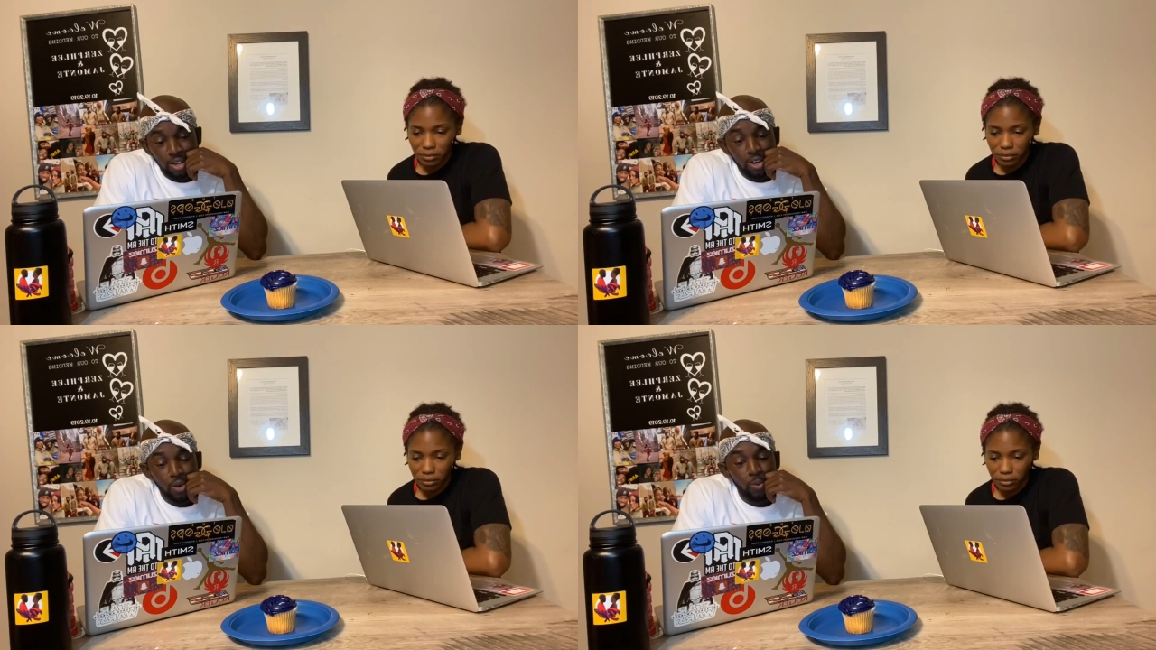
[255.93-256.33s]

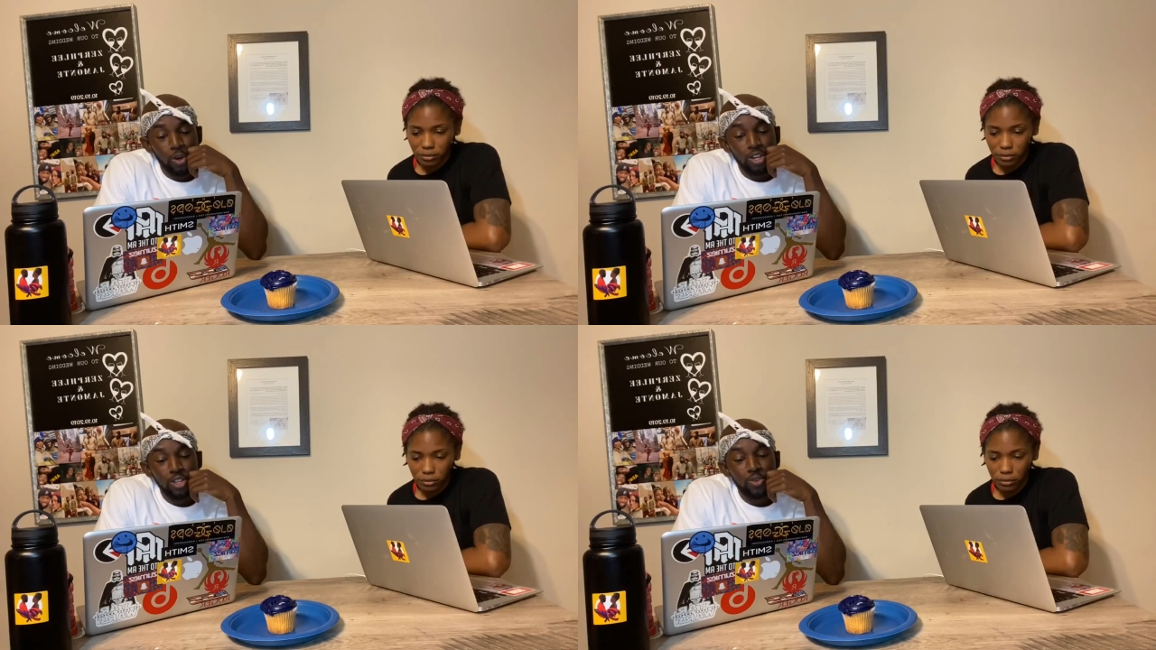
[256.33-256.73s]

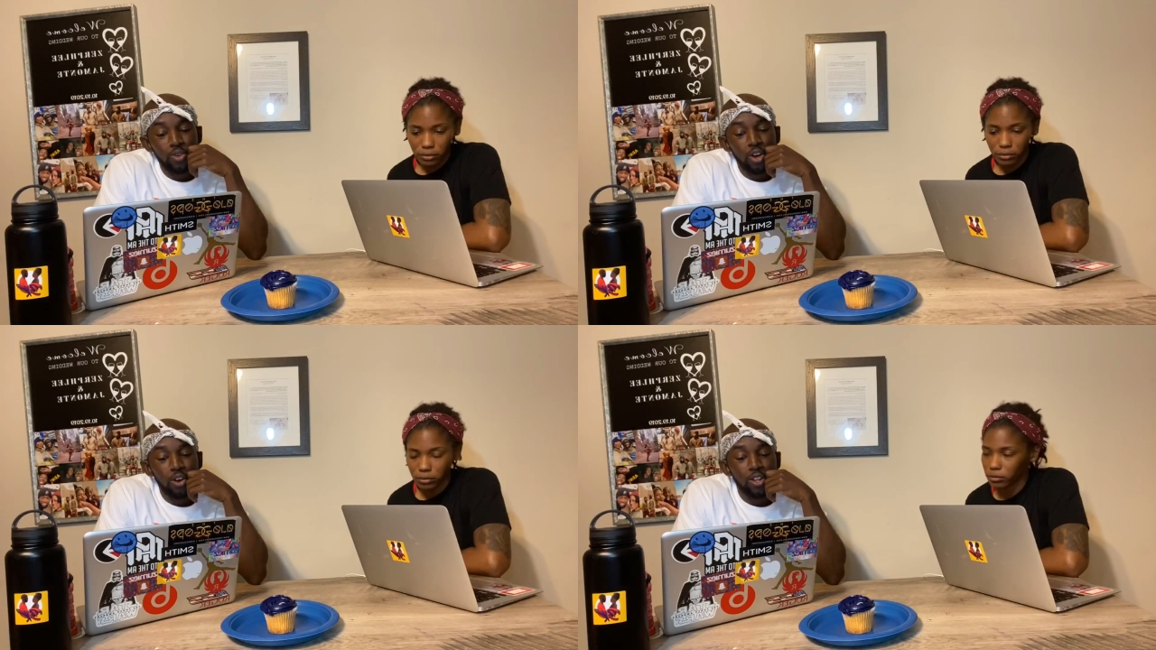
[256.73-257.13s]
Speaker 1: What do you
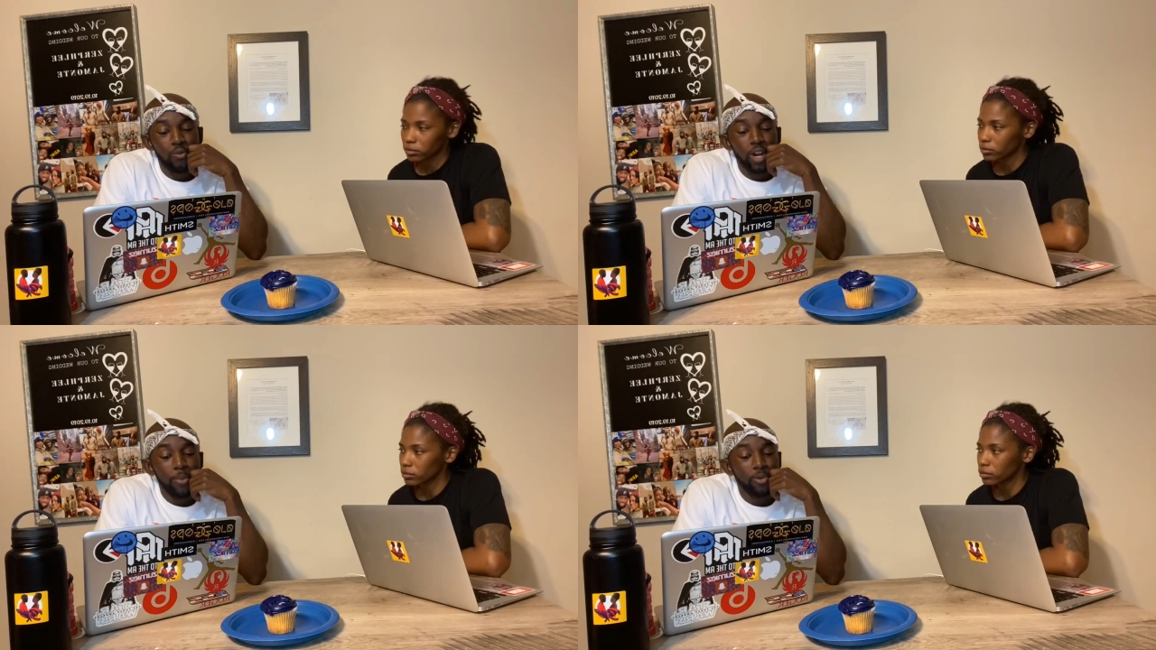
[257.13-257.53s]
call a
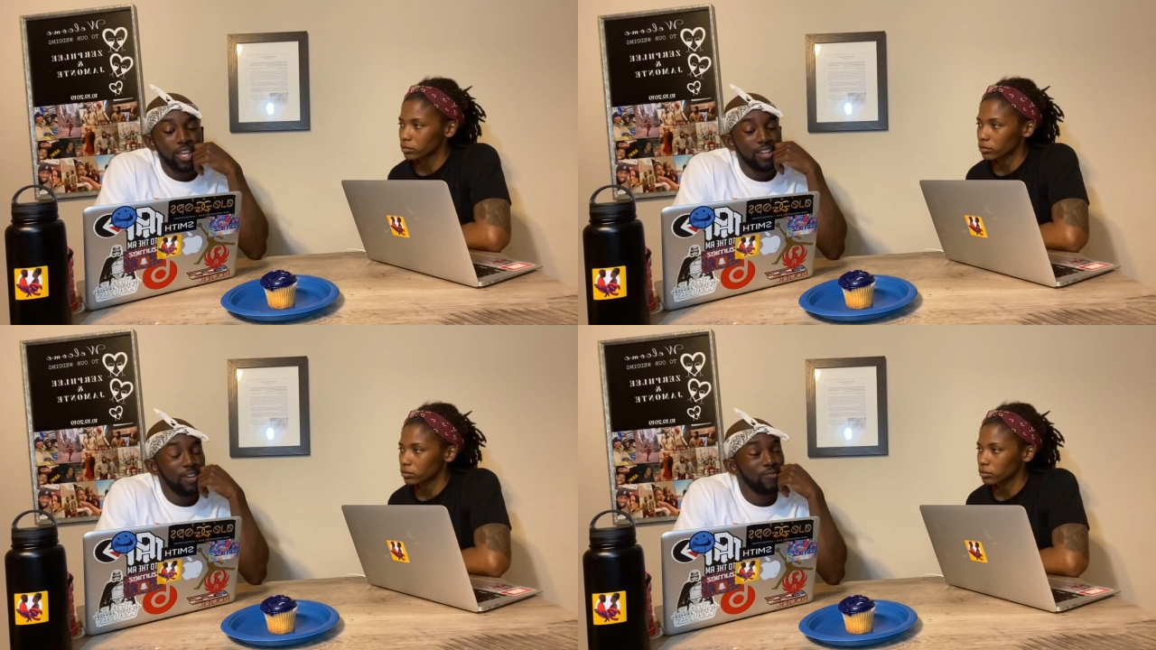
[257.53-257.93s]
rapper that
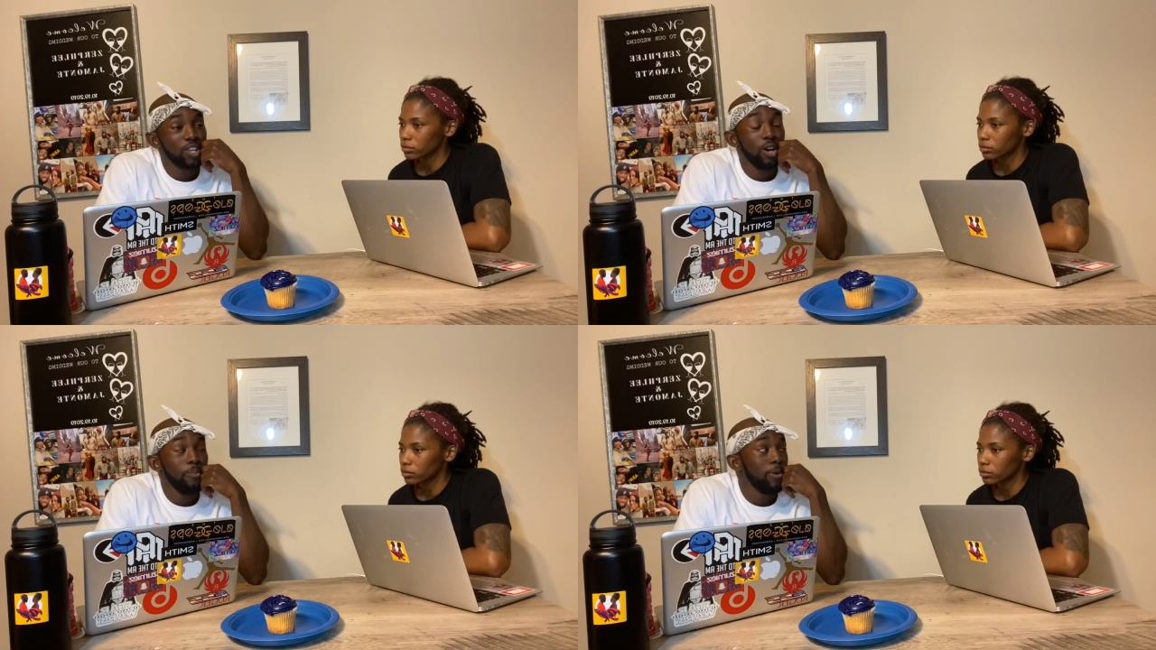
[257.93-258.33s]
loves
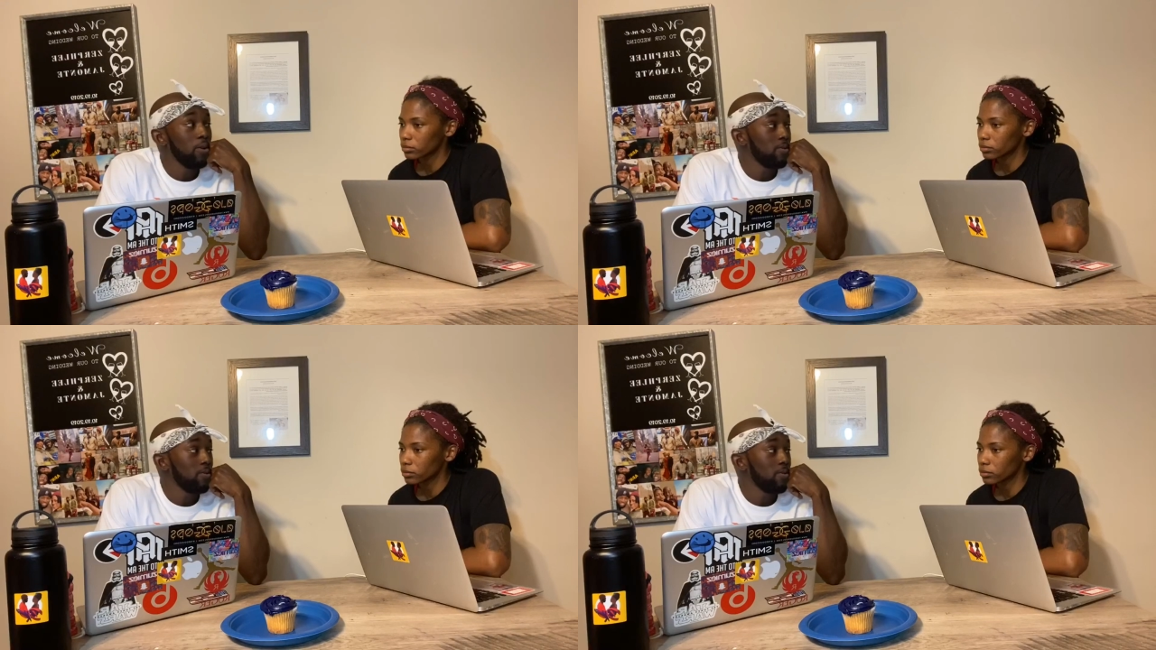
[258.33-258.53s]
gumbo?